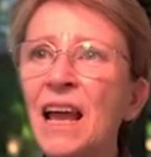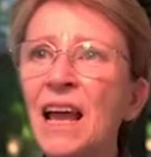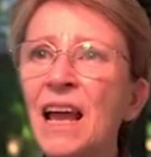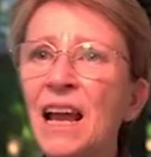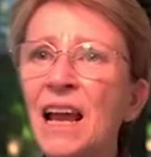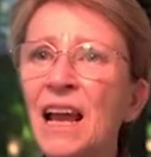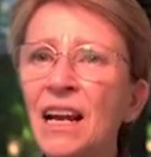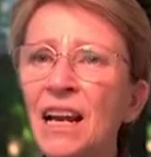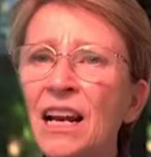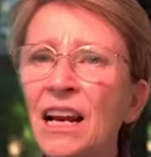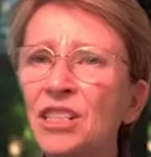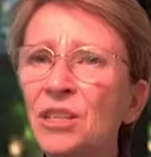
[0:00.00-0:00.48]

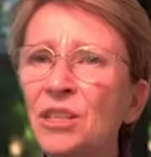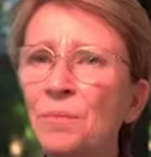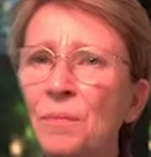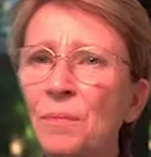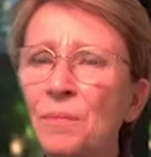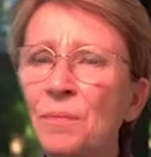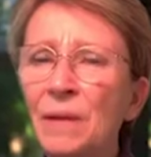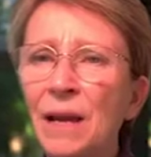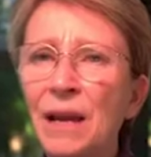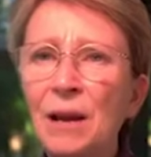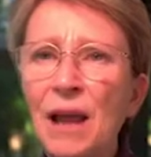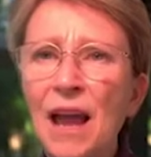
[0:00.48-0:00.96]
And
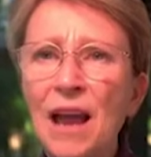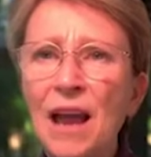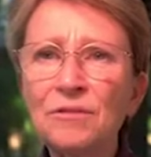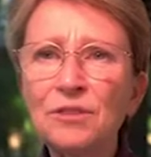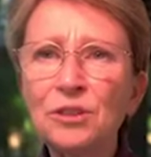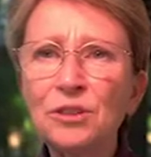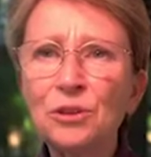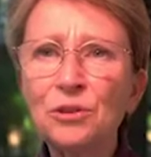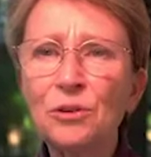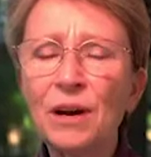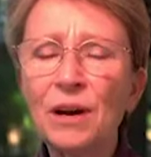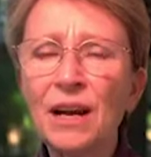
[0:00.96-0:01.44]

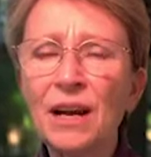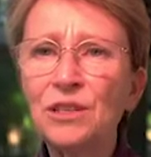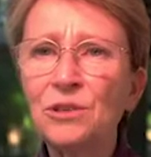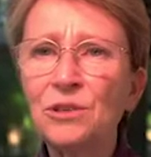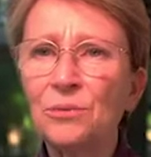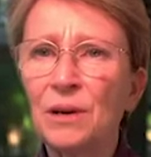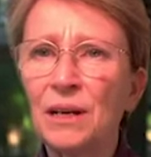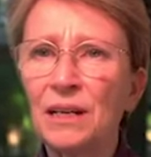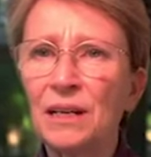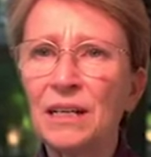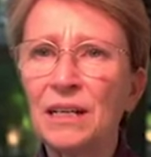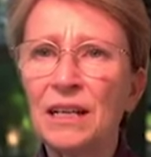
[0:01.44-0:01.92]
after
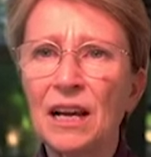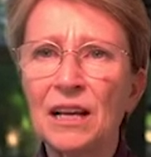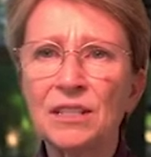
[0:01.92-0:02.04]
graduating,